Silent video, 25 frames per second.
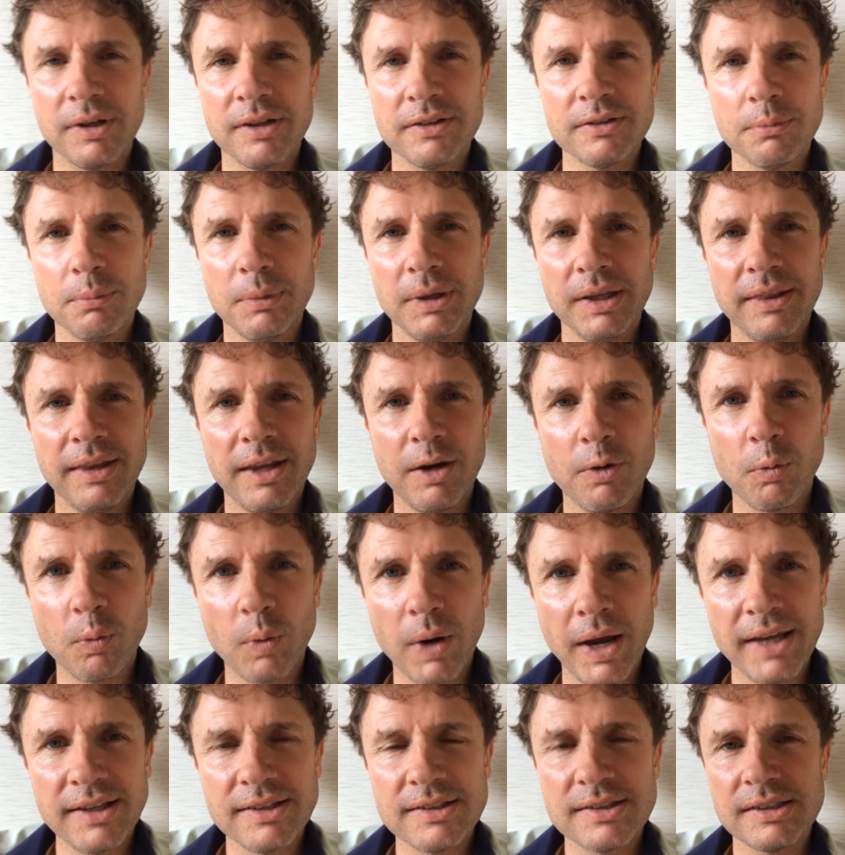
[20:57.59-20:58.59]
It doesn't mean they're
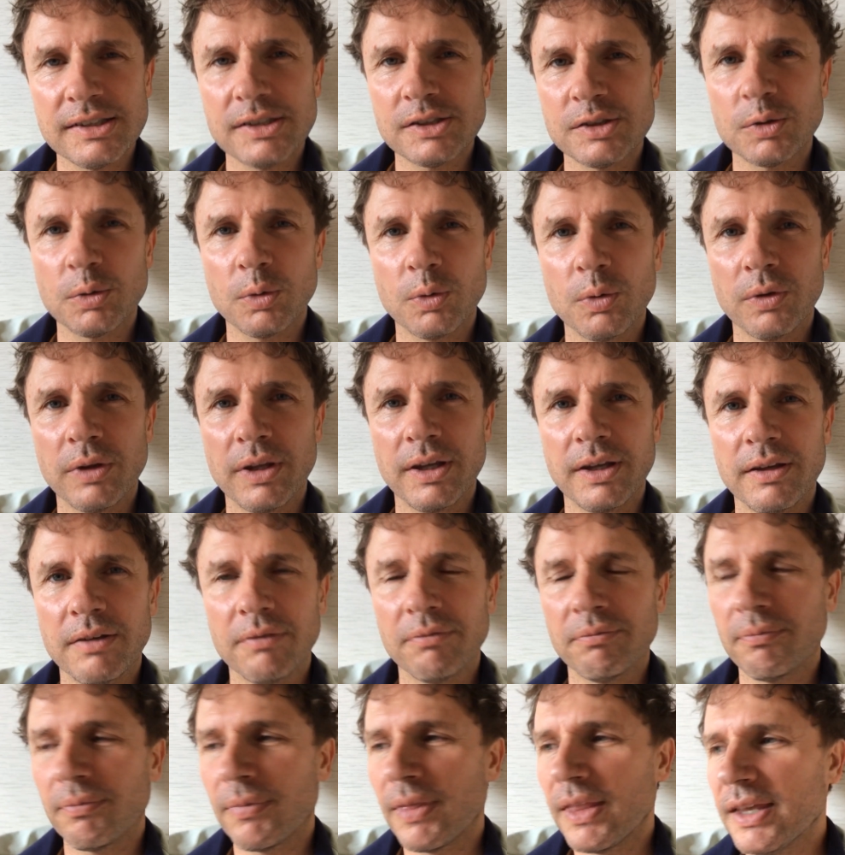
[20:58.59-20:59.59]
racist or
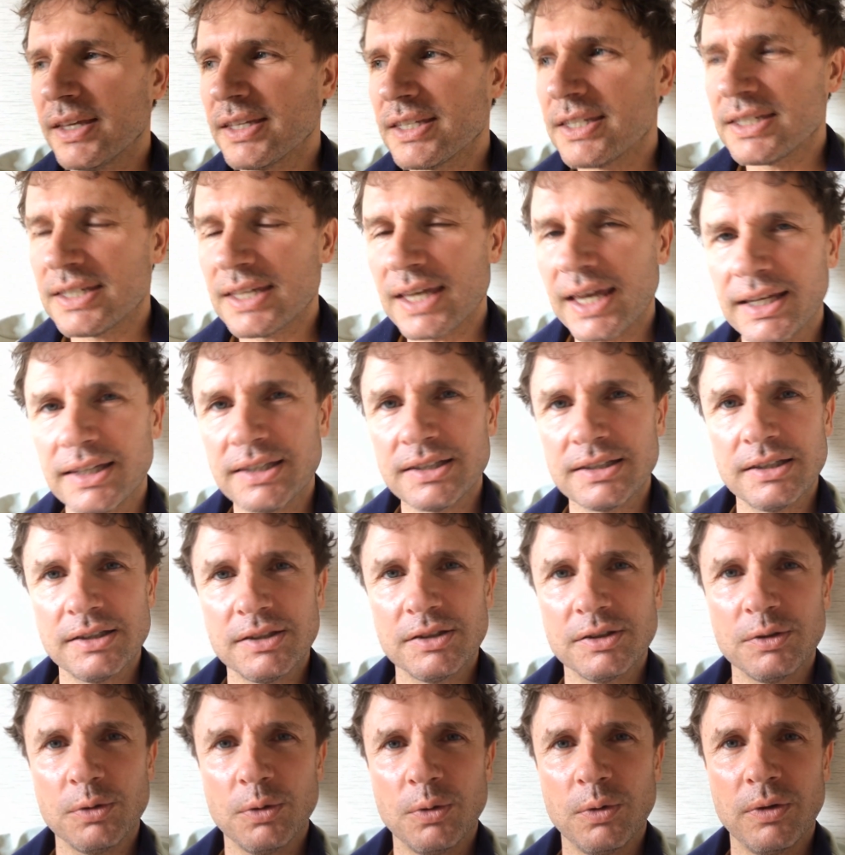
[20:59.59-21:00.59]
they're
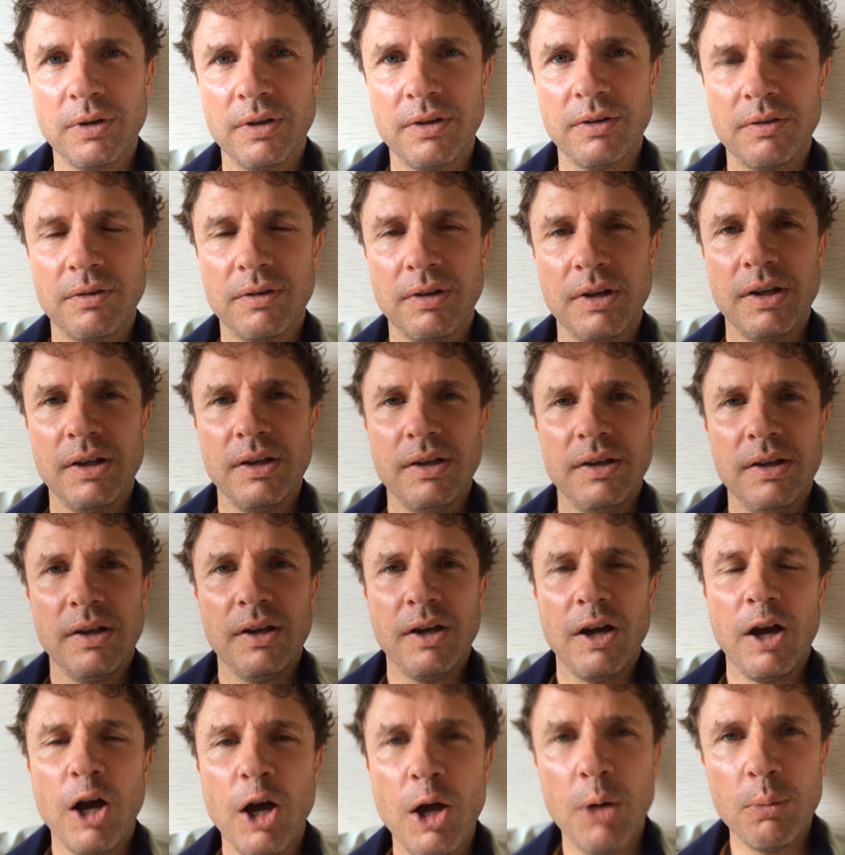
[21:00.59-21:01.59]
sexist or they're
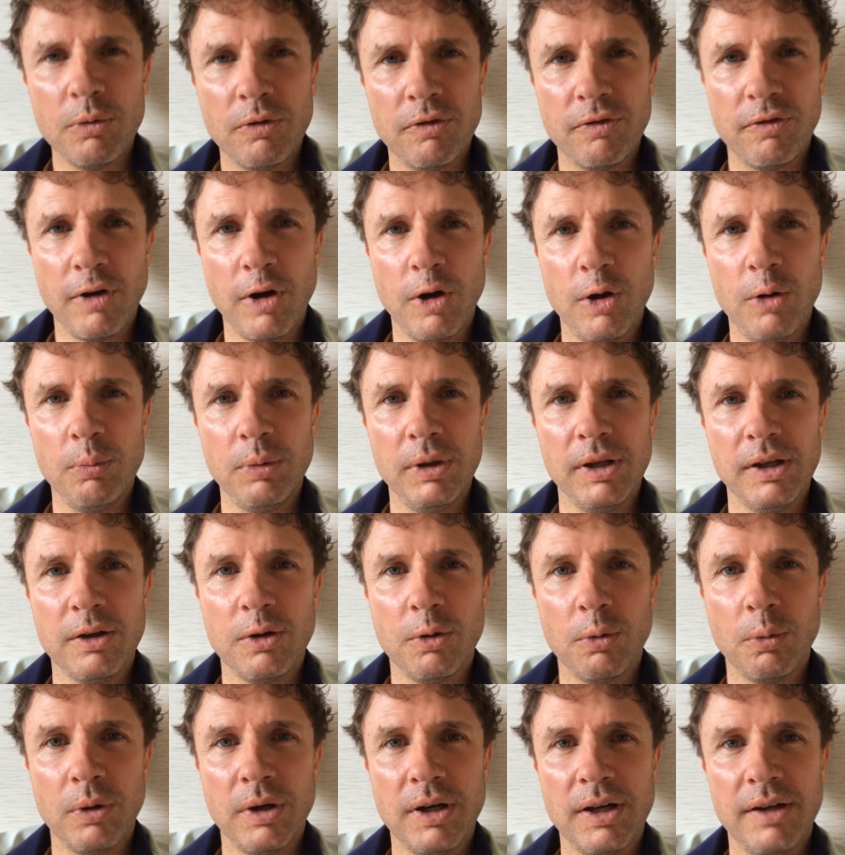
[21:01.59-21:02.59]
homophobic
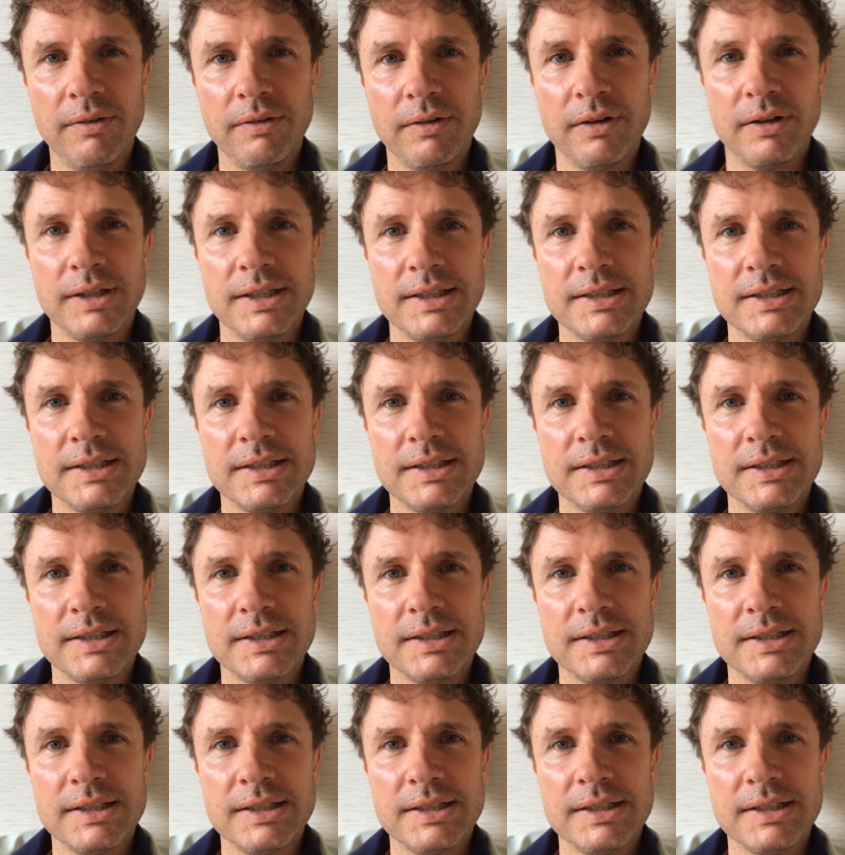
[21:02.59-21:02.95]
or whatever.